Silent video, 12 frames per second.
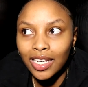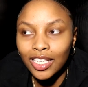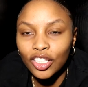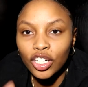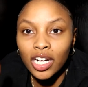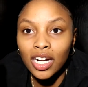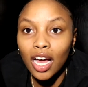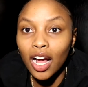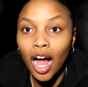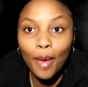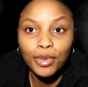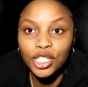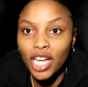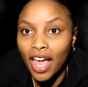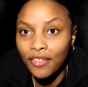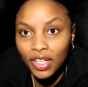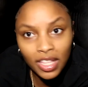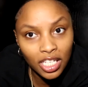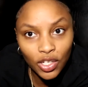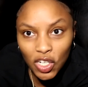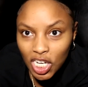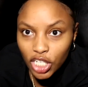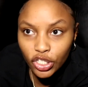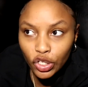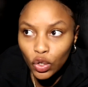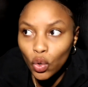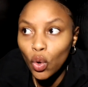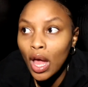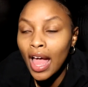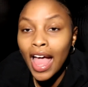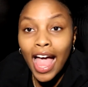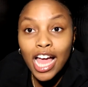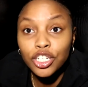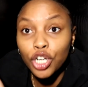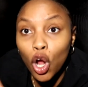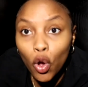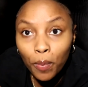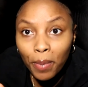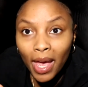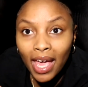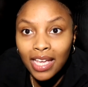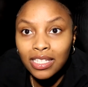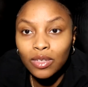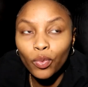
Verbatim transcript: you're gonna accomplish everything you need to at your own pace.